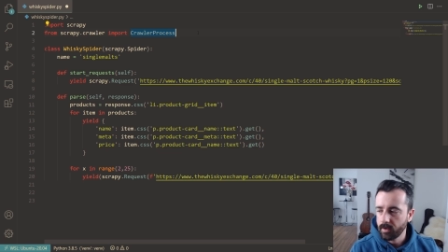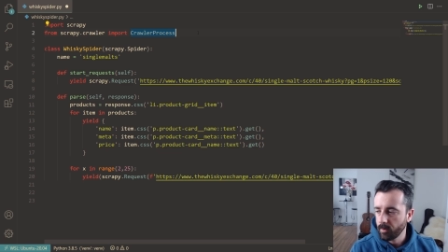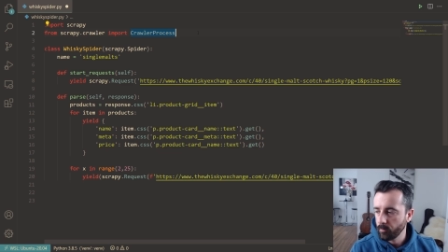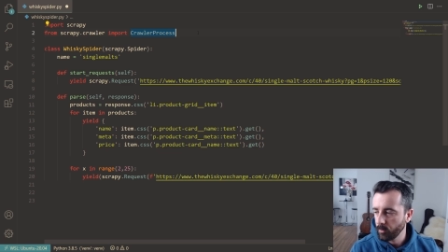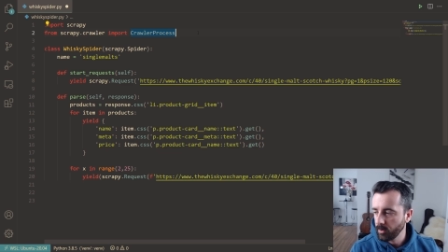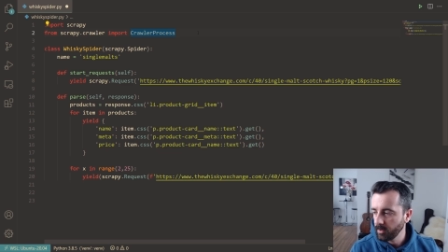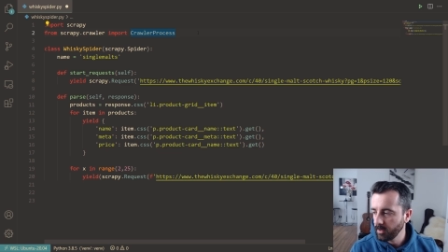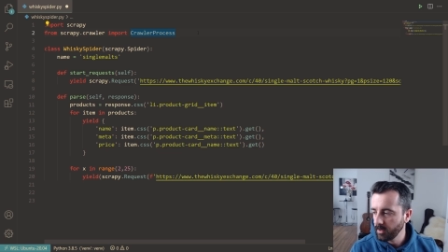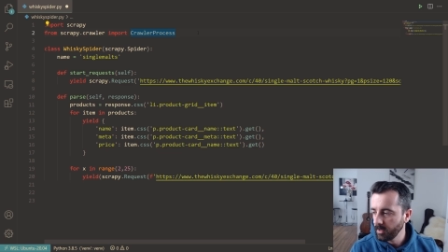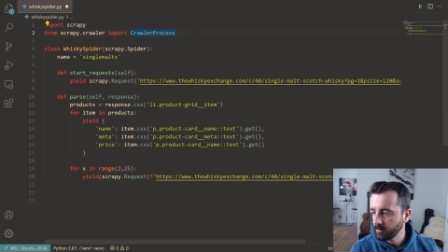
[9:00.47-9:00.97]
and
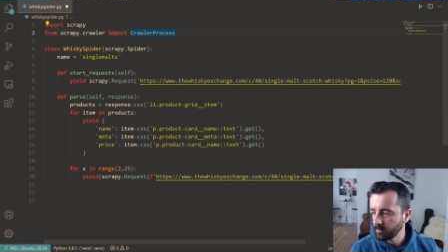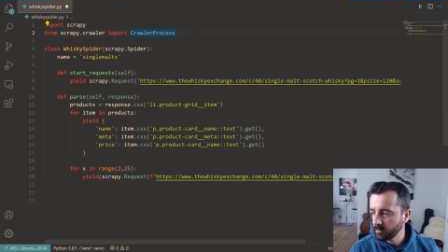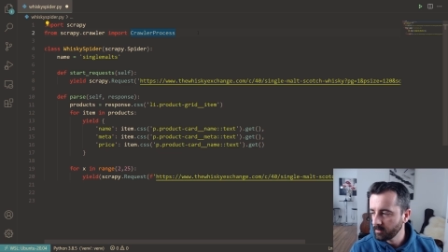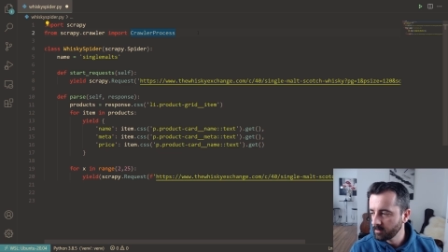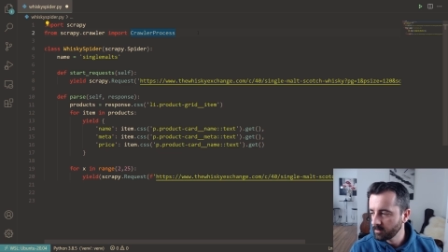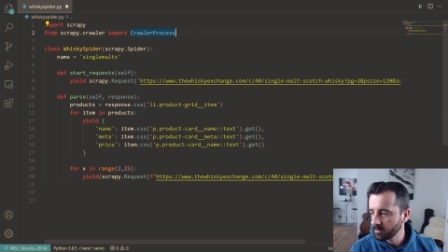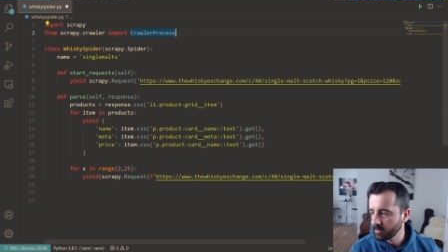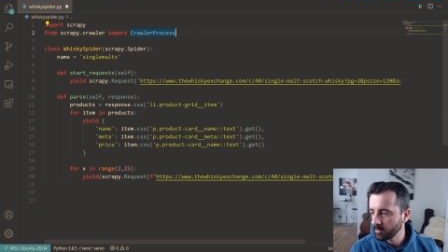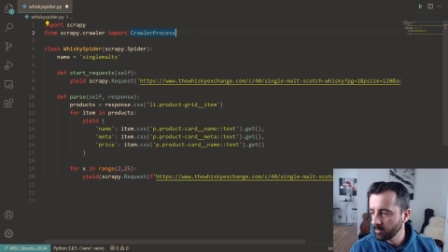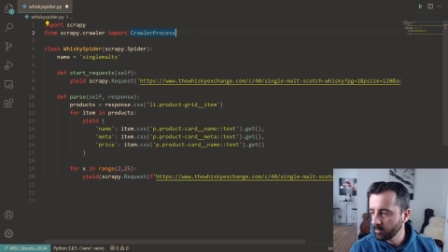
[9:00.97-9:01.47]
we need to
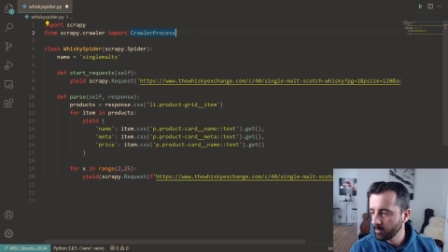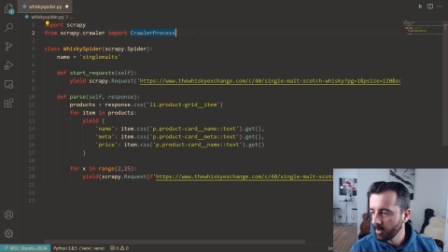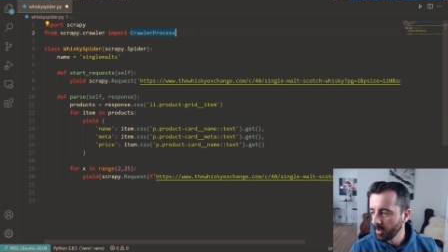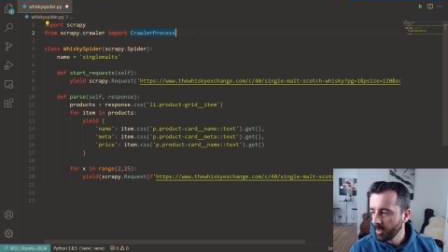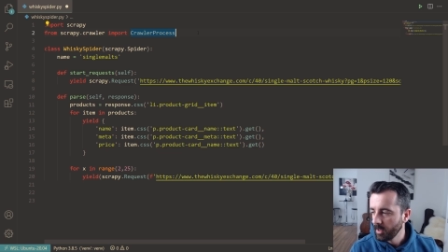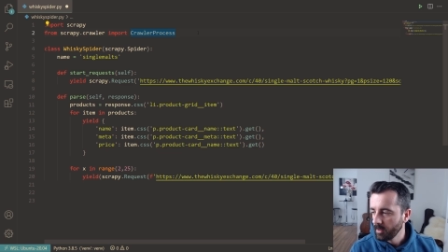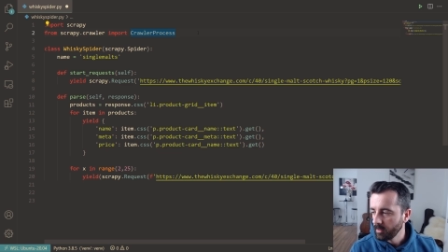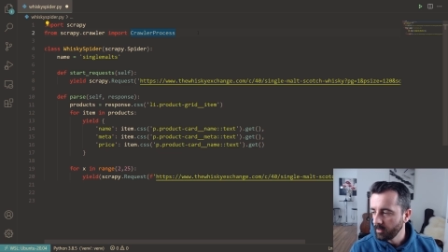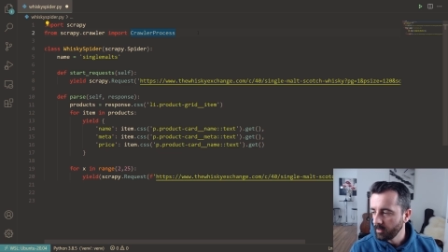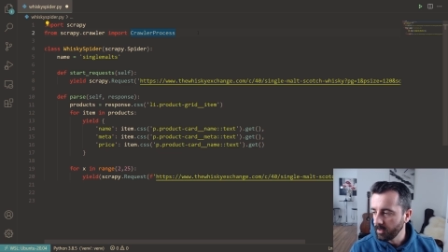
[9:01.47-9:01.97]
do
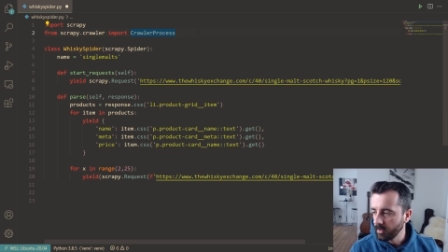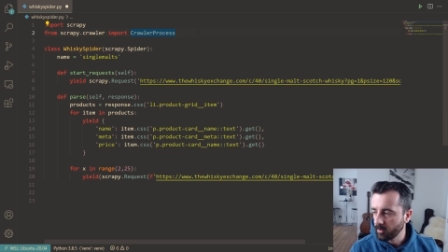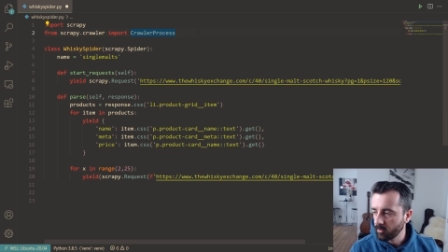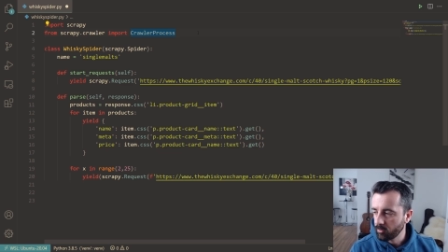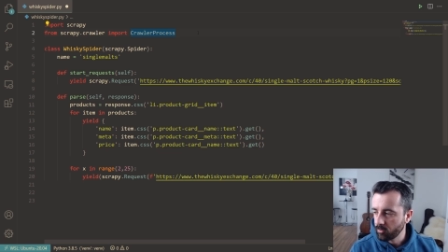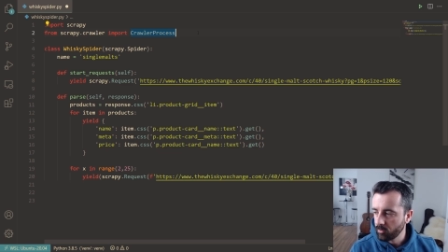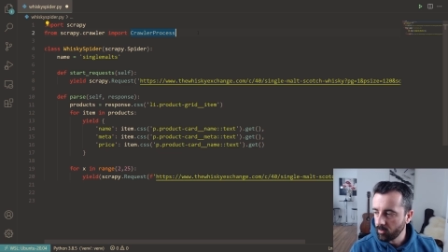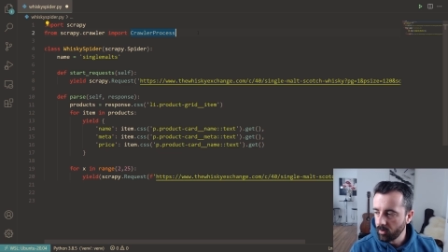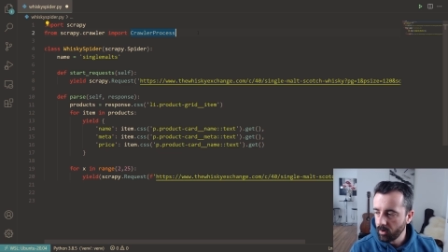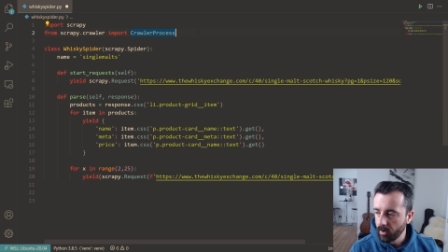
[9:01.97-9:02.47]
the
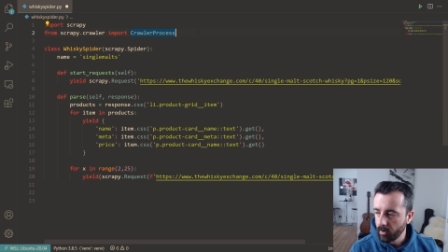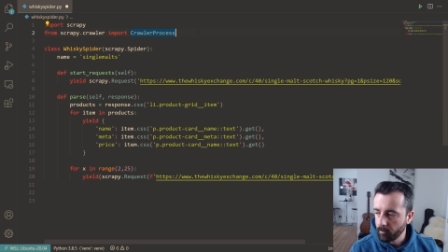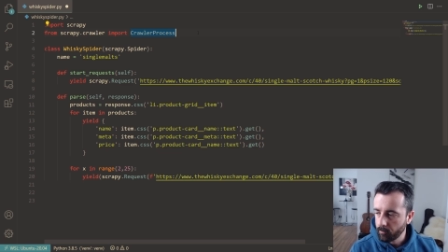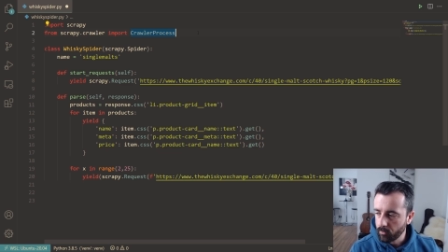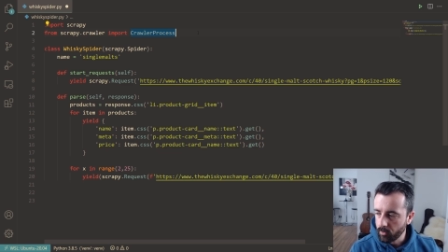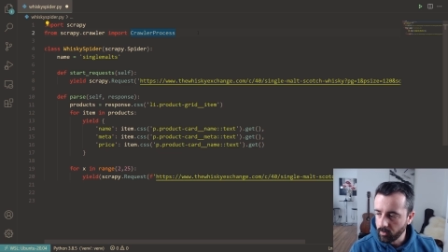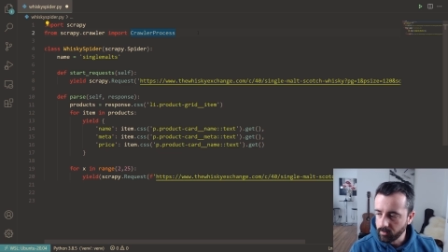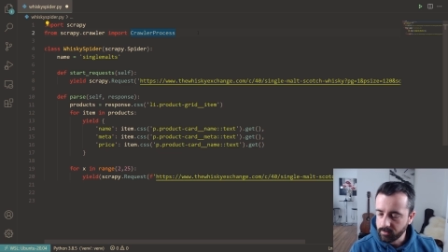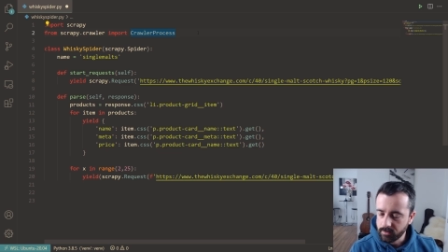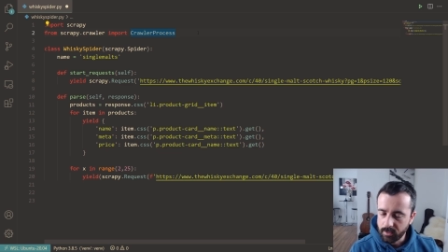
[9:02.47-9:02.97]
crawler
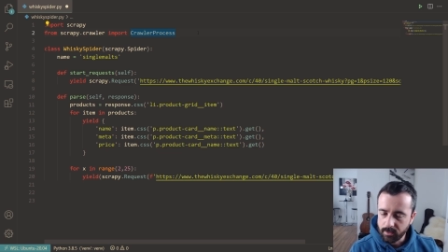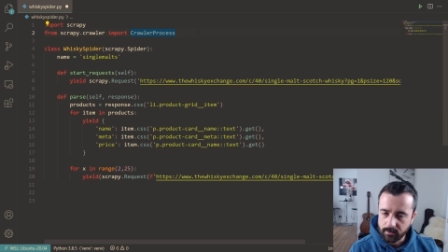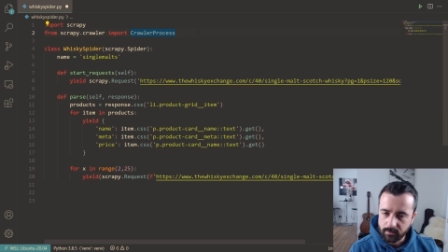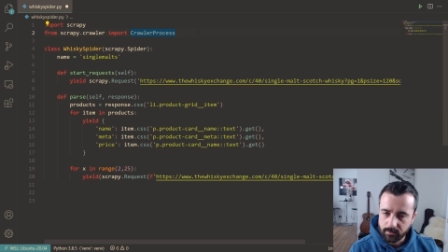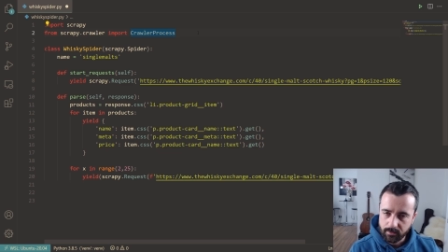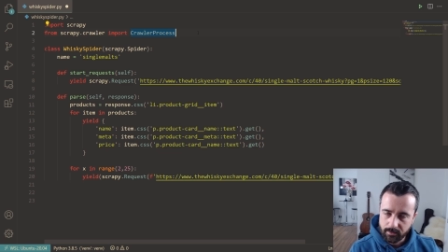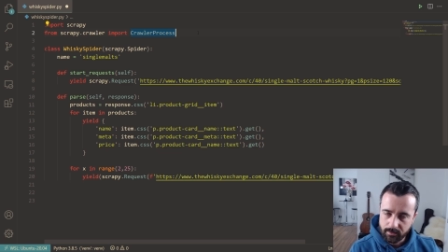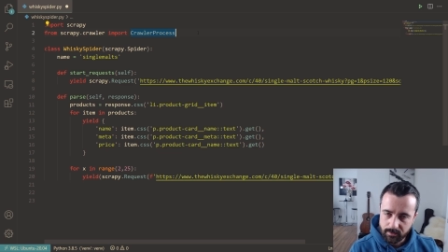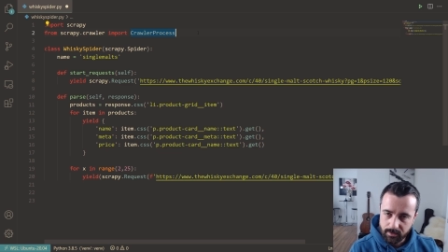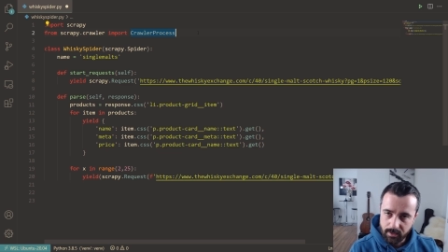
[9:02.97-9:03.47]
process
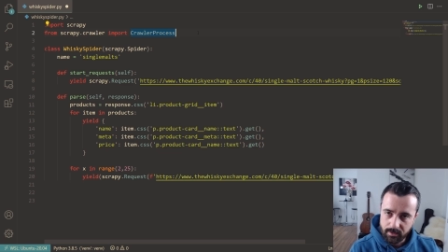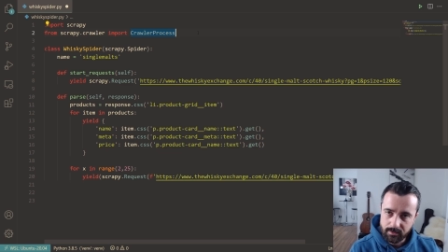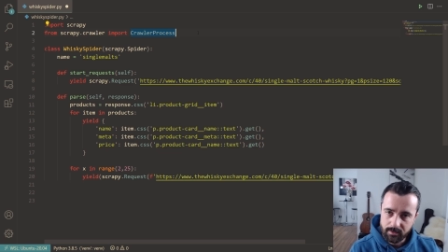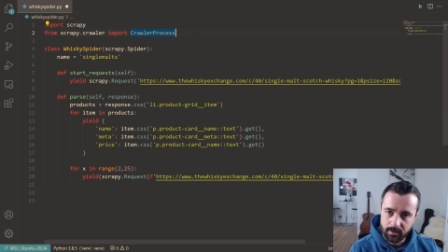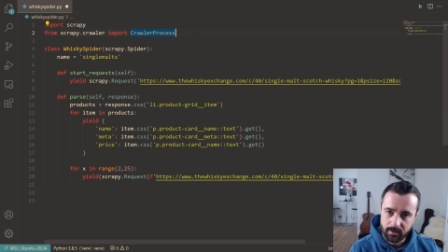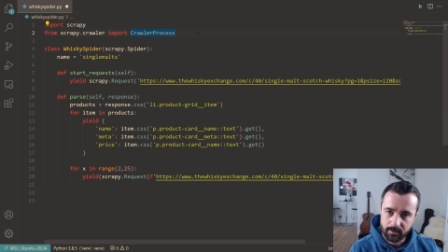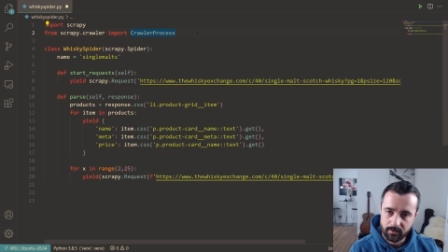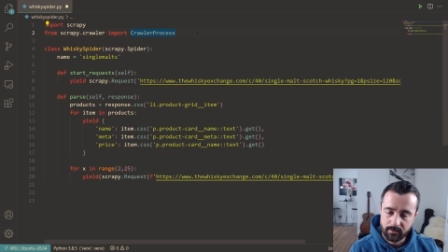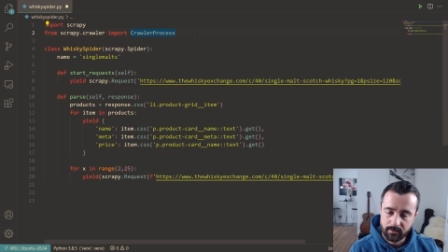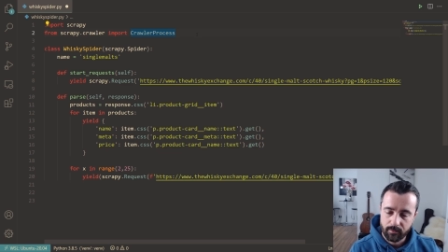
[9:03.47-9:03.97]

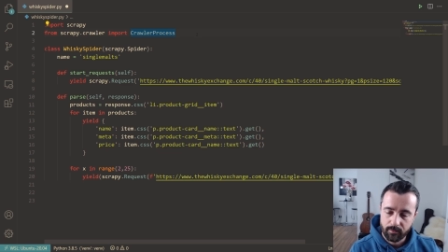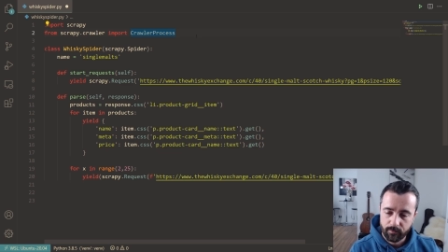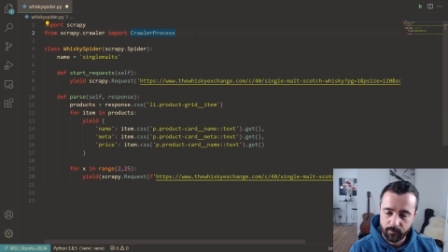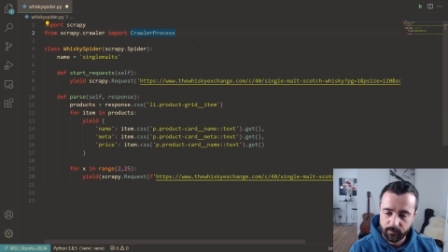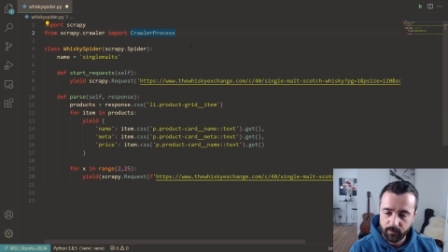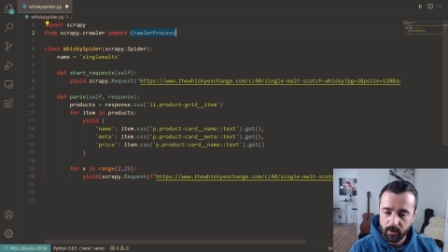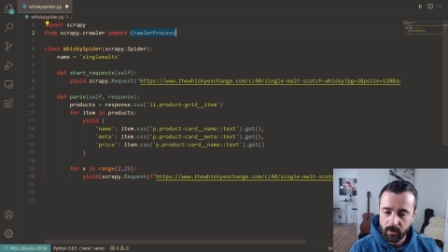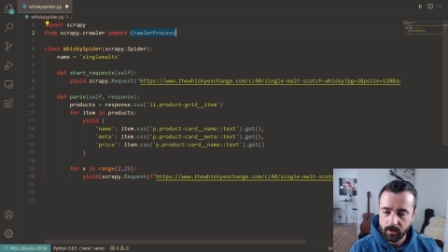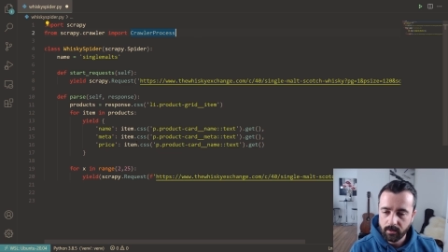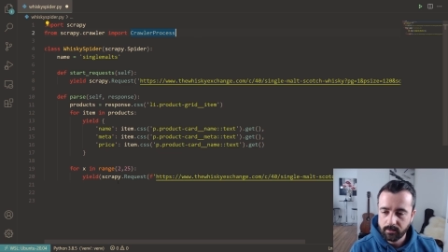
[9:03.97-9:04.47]
settings
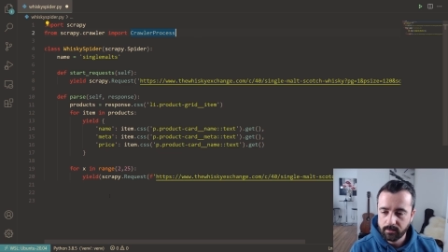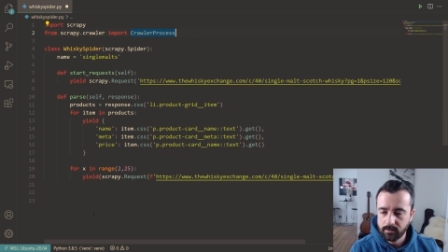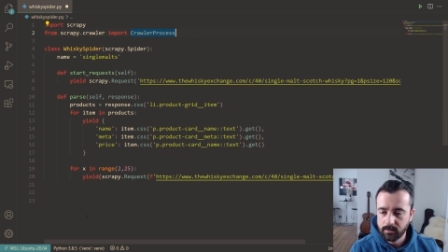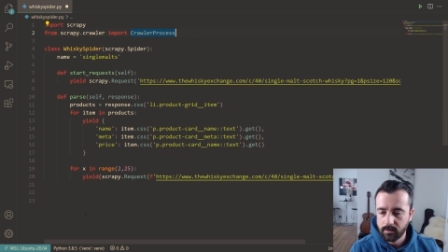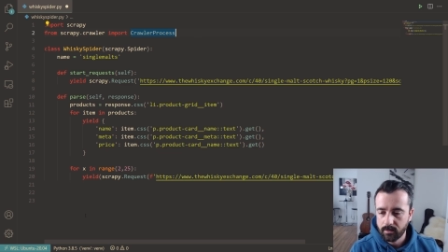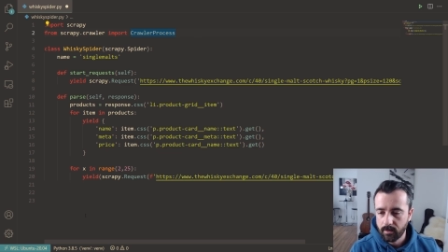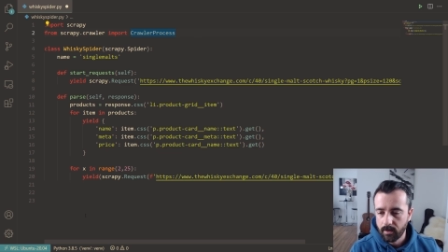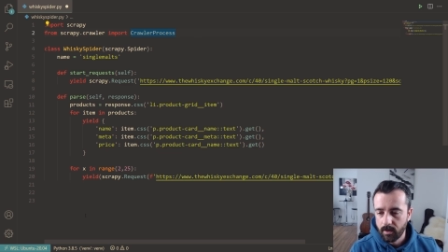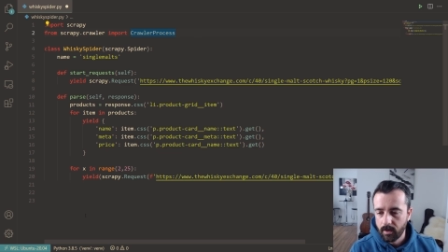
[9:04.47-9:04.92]
first.